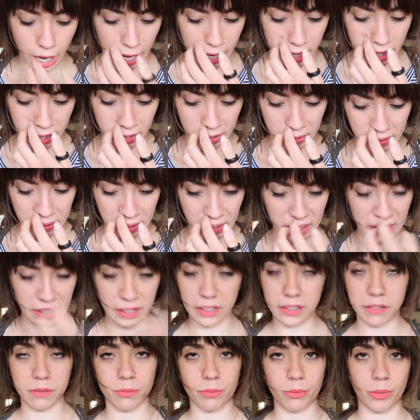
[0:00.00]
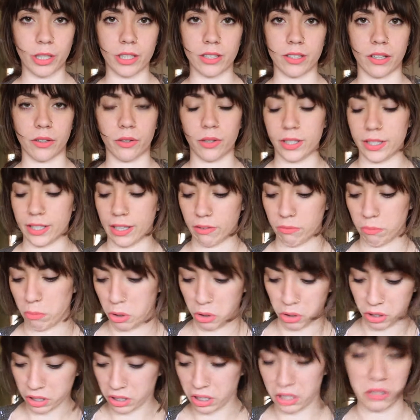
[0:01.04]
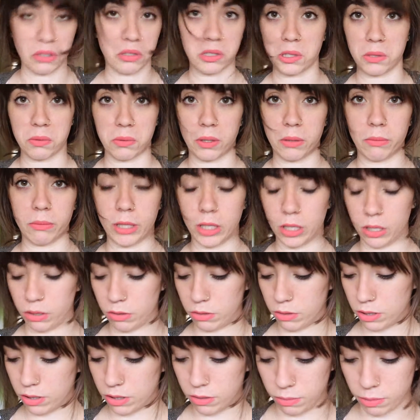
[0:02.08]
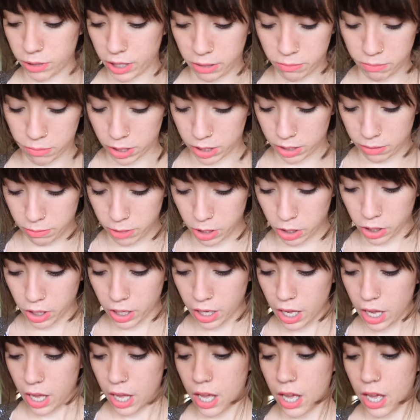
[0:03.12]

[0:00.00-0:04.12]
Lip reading: I think that because I always have milk, that's just what I'm going to use as a plant-based milk.